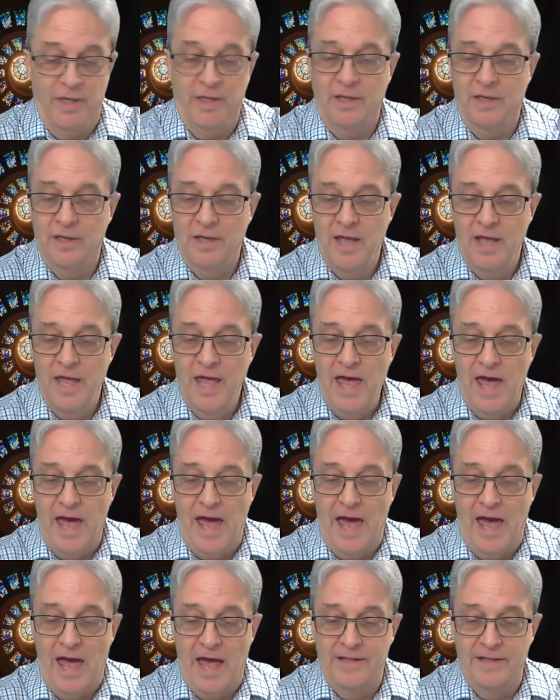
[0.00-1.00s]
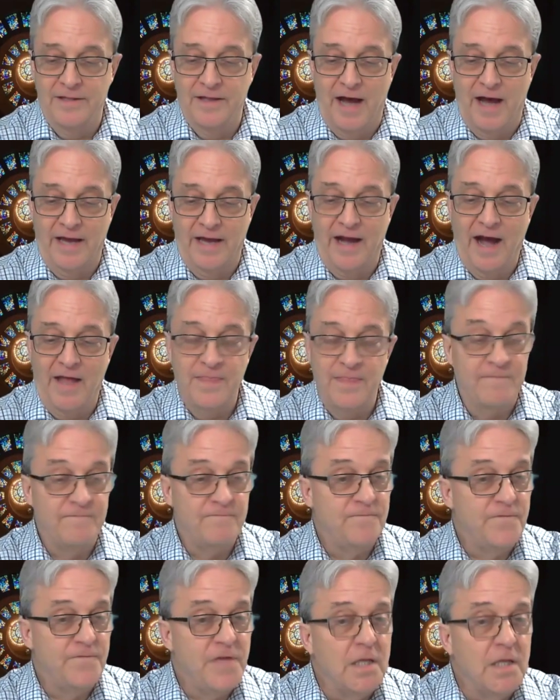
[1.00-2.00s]
week. And I got the
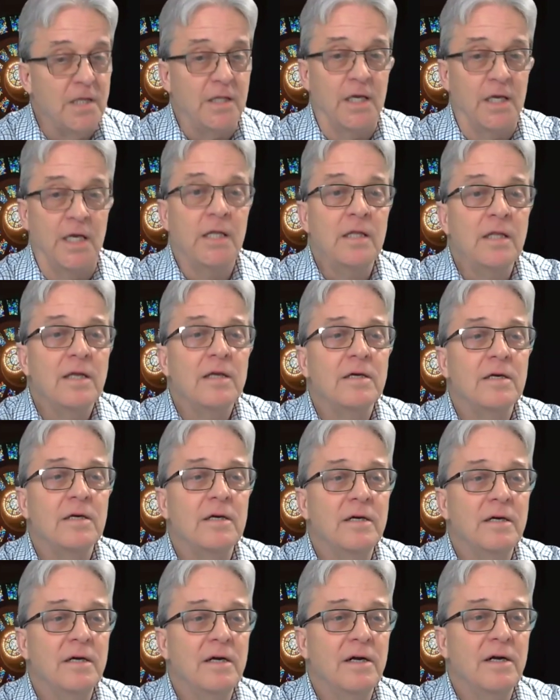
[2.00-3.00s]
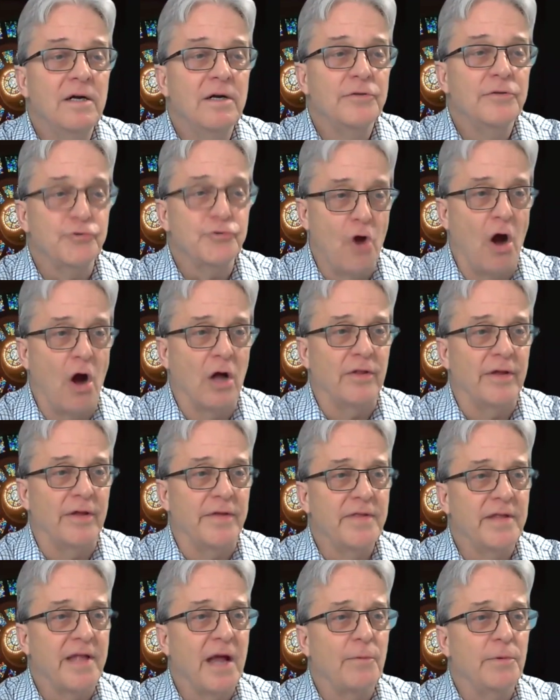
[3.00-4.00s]
feeling
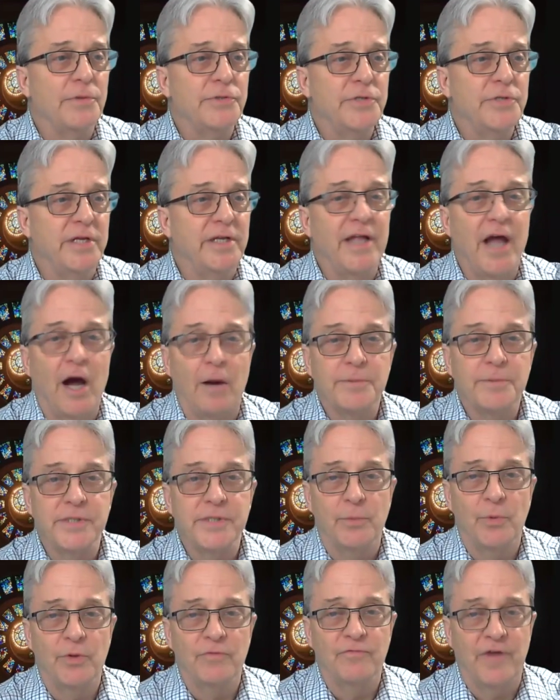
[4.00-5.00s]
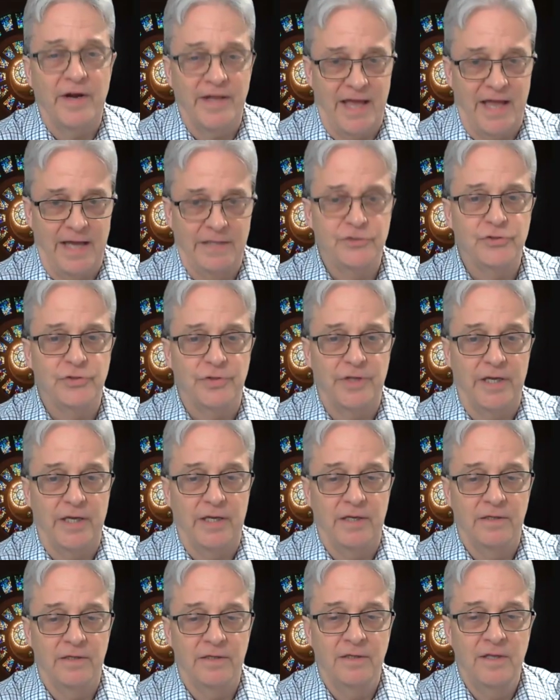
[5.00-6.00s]
strongly that I was needed to help someone
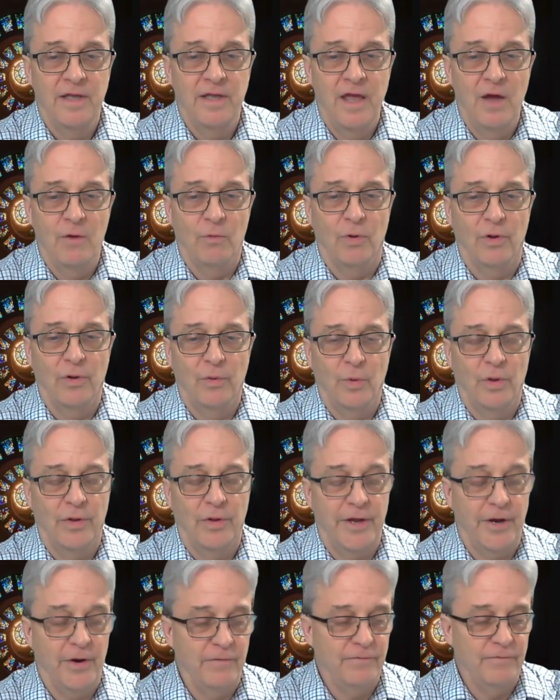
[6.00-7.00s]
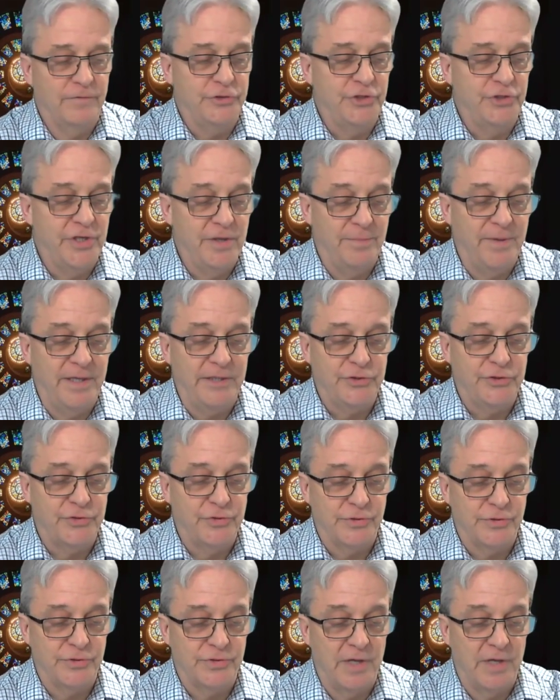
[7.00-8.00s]
financially. Well, here in Virginia Beach,
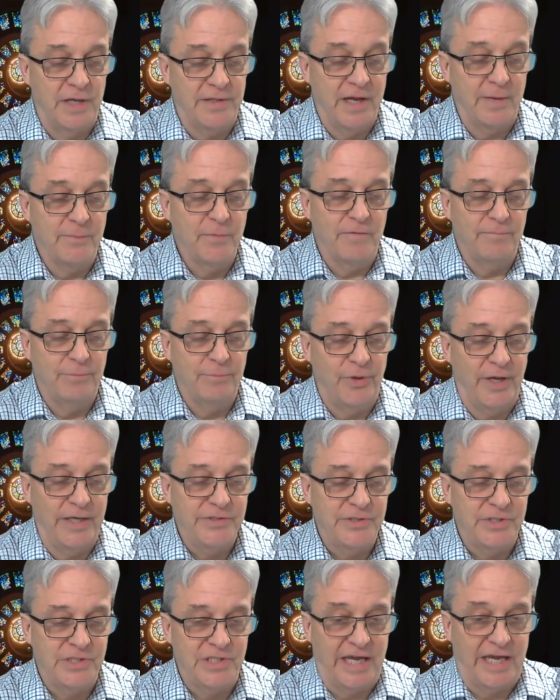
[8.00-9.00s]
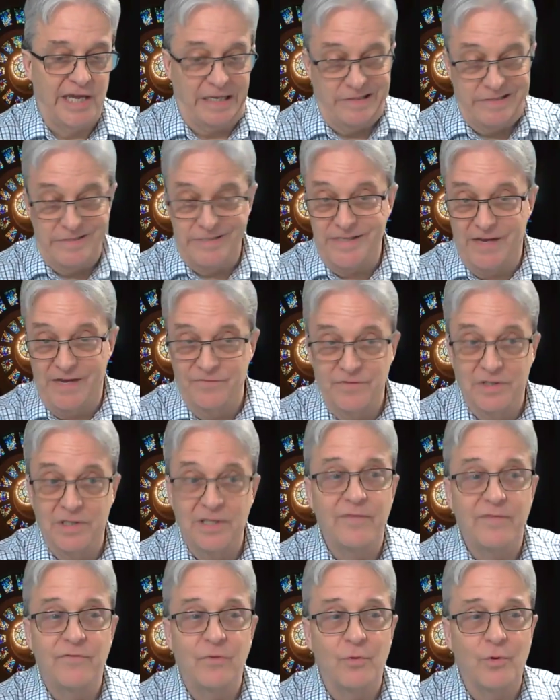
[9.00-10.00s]
there's a number of places like at the
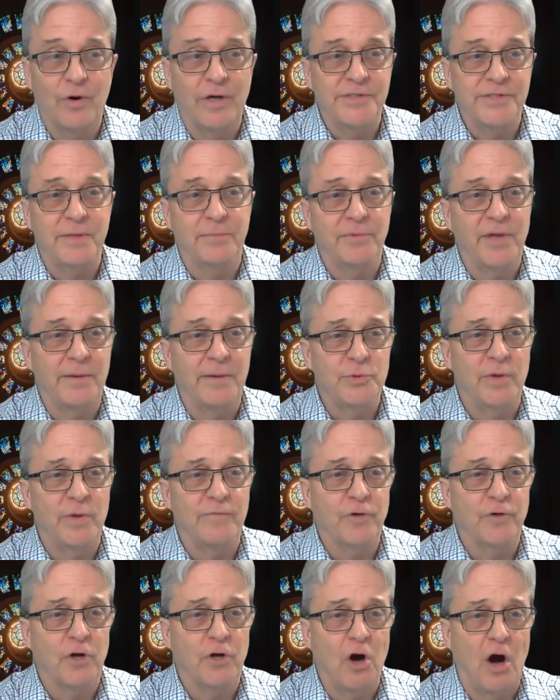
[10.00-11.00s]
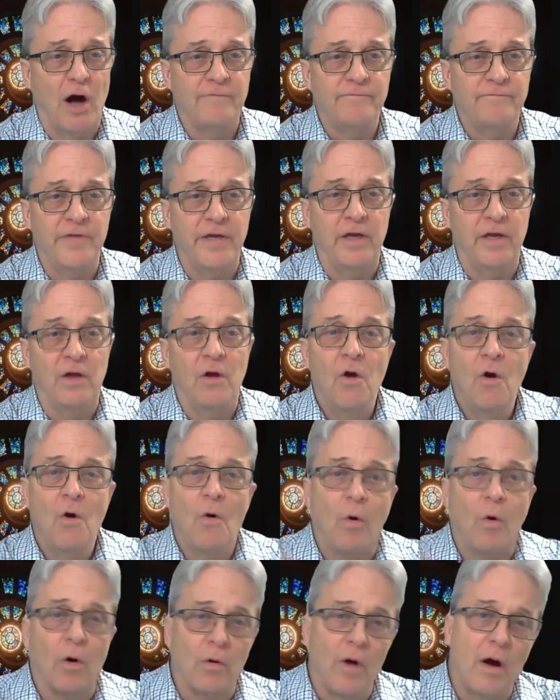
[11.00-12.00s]
7-Eleven where I sometimes went for coffee,
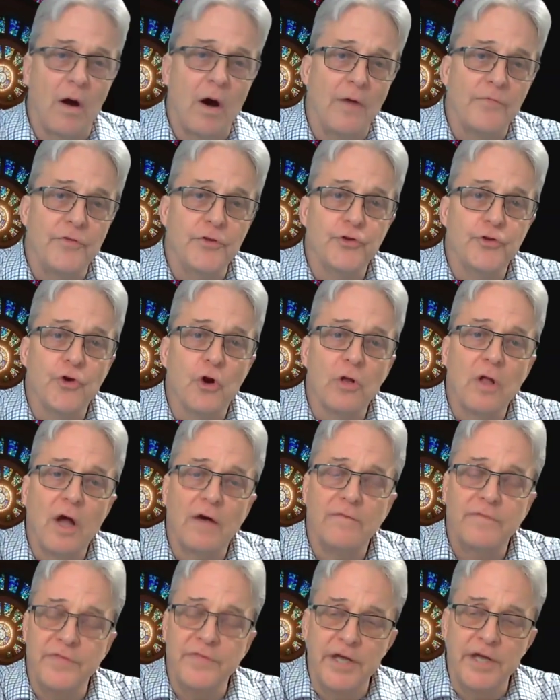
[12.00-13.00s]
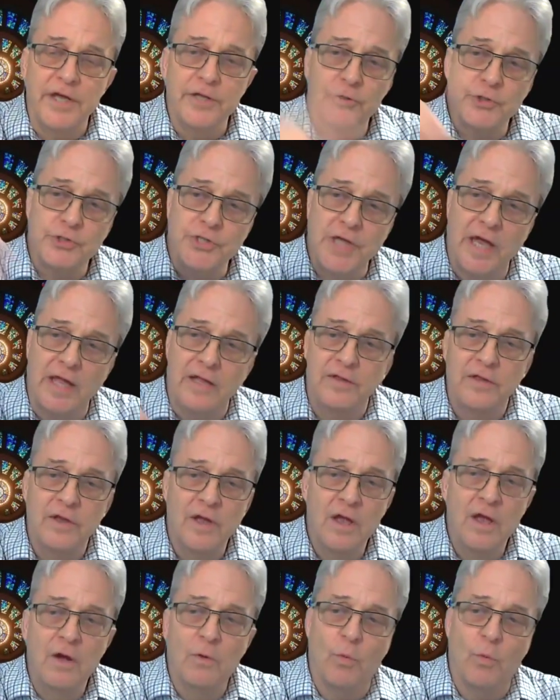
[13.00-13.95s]
or the turnoff of the interstate